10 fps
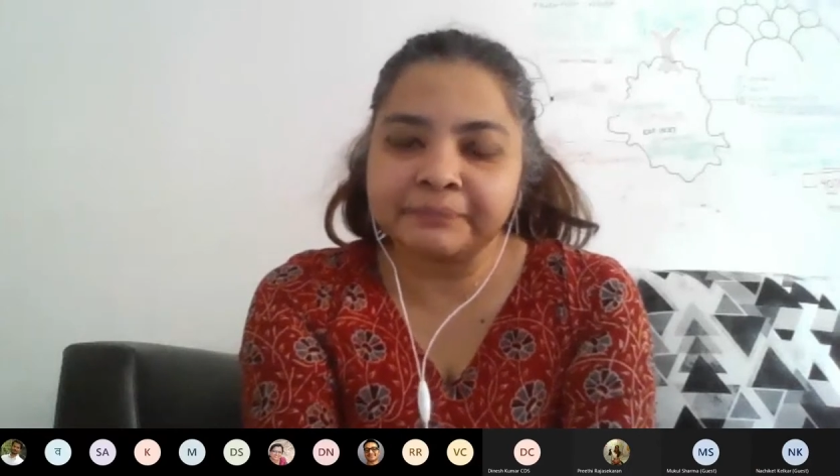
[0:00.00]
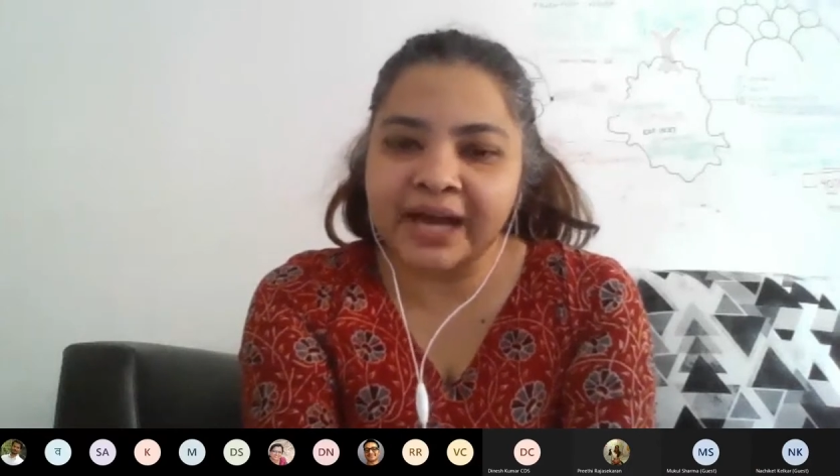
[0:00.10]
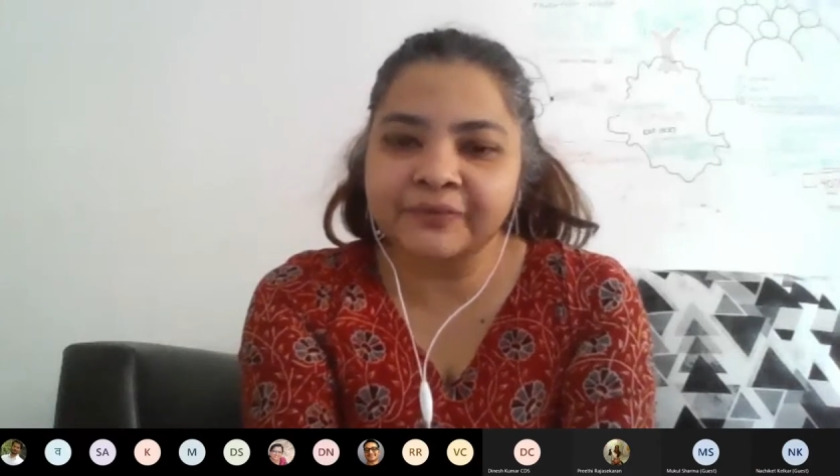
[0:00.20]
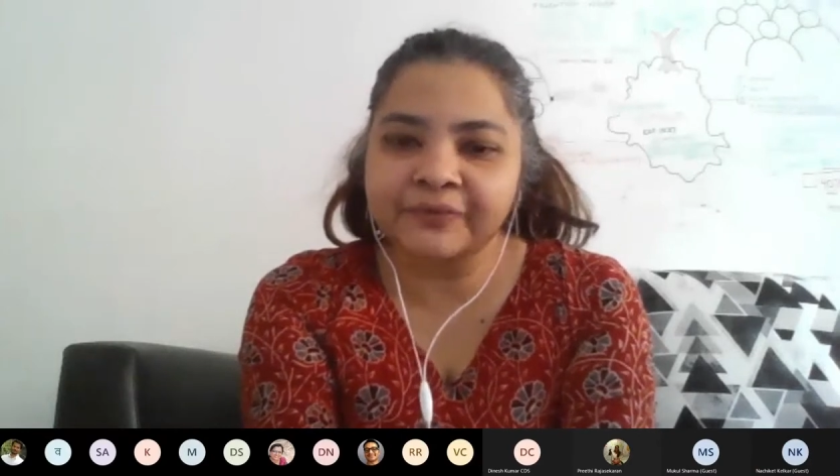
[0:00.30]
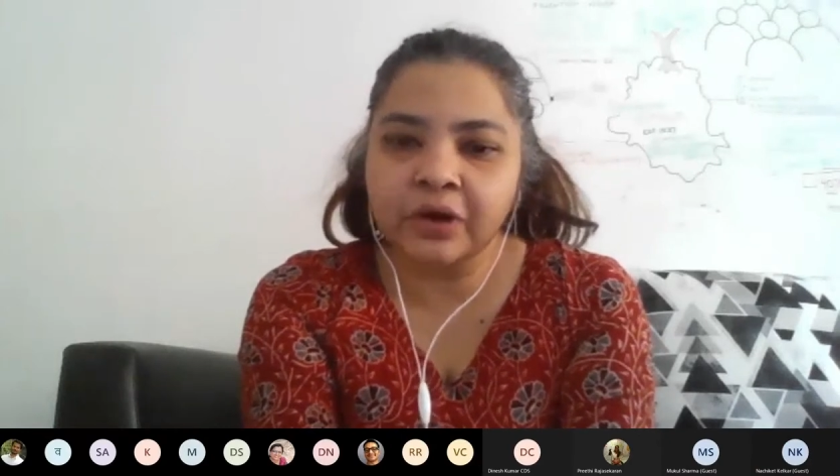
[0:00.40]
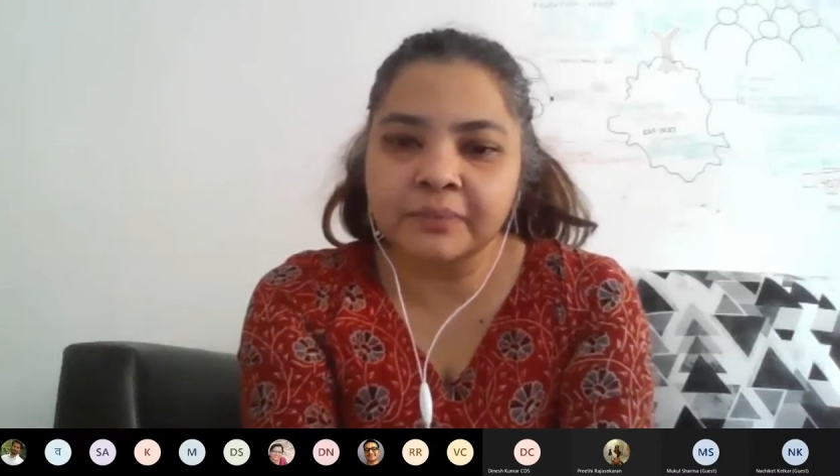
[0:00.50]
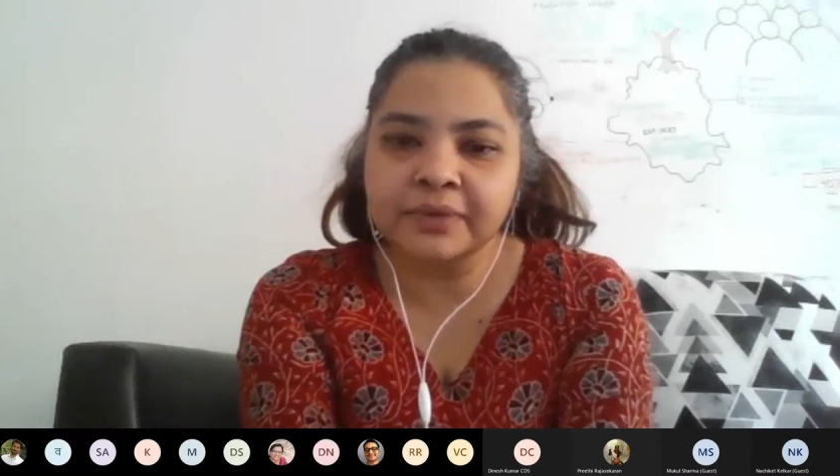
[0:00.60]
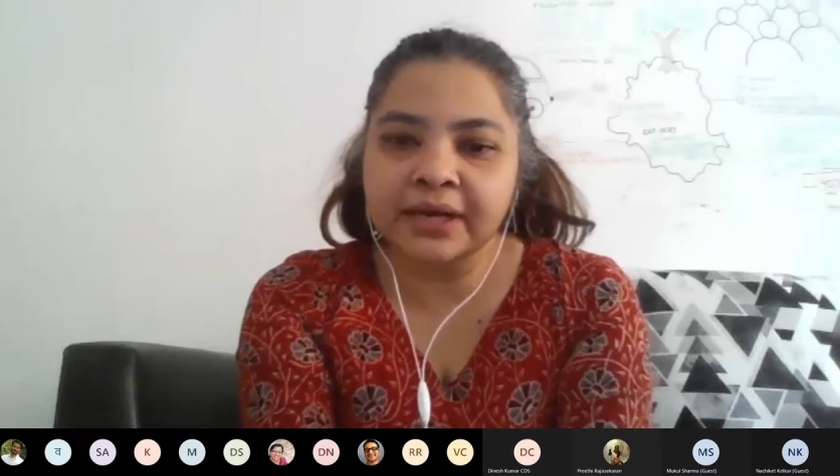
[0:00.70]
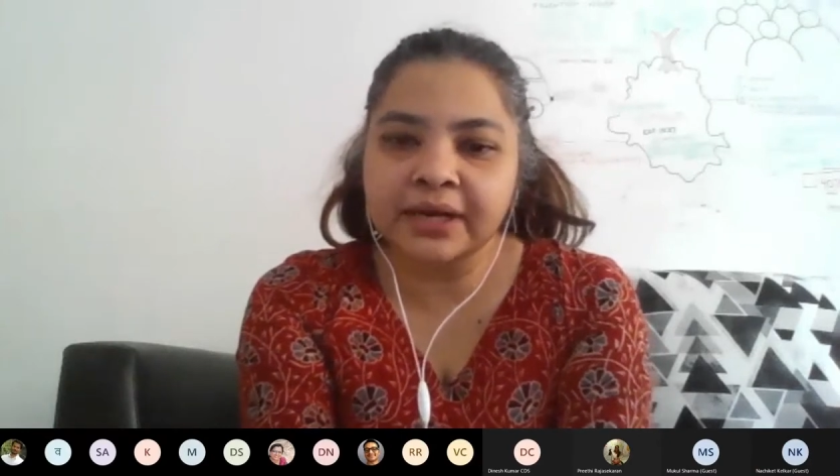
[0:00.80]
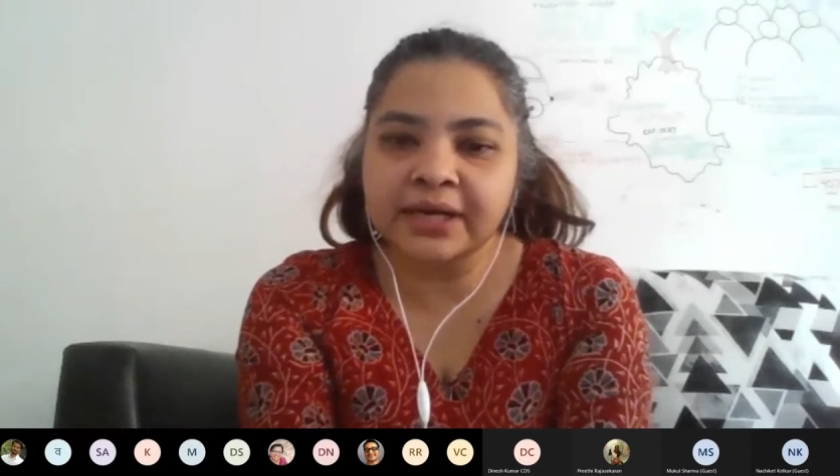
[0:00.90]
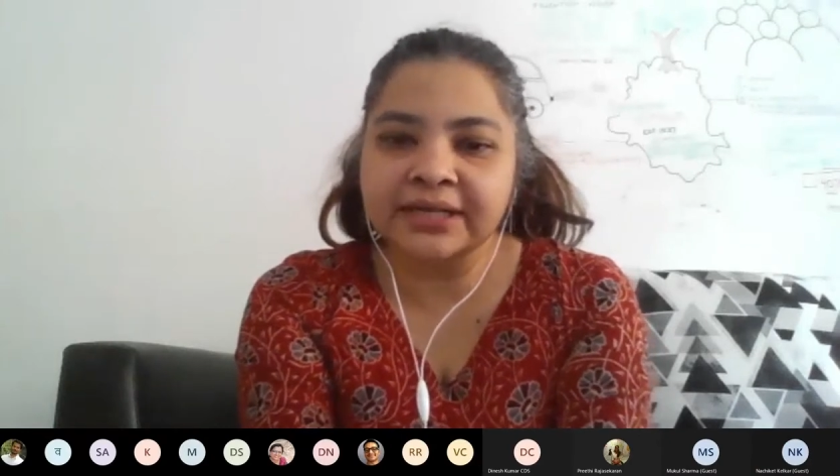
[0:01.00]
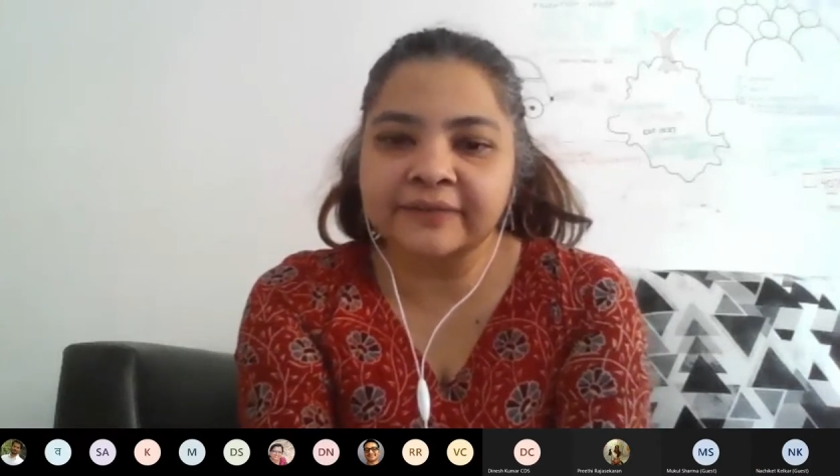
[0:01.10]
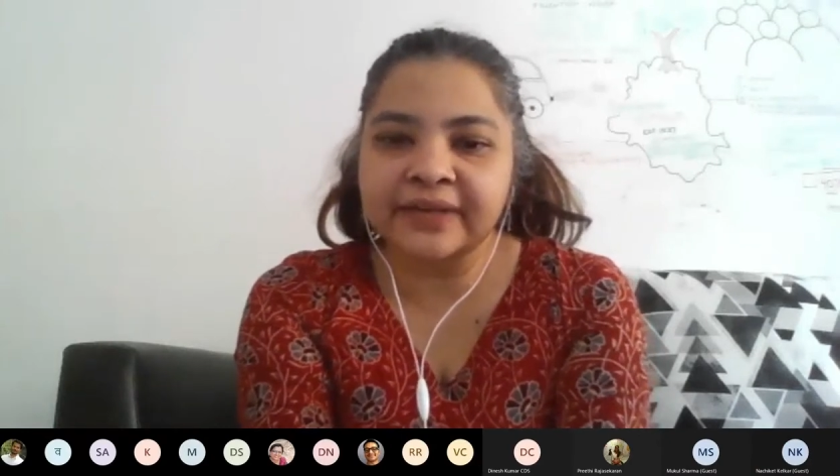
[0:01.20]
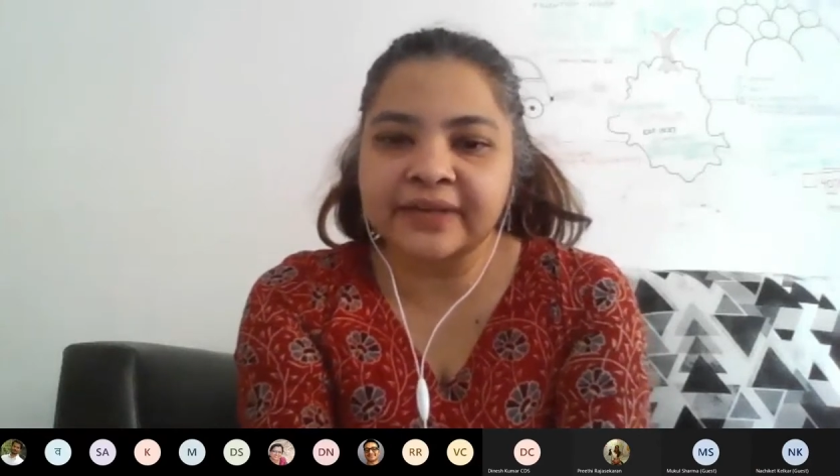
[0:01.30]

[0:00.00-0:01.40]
platform uh, that